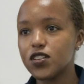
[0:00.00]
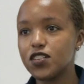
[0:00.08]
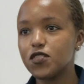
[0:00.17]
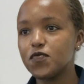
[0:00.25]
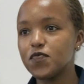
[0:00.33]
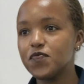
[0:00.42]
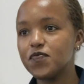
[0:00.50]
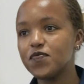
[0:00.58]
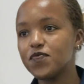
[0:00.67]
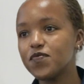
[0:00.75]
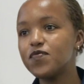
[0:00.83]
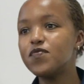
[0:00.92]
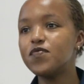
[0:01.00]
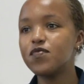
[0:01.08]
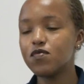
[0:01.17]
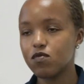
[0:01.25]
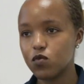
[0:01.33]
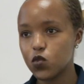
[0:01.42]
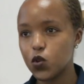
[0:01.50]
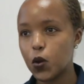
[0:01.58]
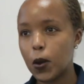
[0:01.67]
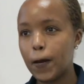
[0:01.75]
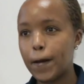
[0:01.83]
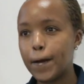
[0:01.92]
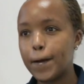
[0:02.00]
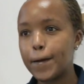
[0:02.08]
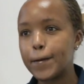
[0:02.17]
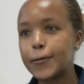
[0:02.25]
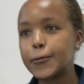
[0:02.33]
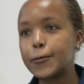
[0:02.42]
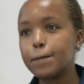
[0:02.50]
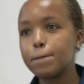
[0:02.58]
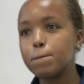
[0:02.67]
take us through the process. Today, I want to adopt a kid.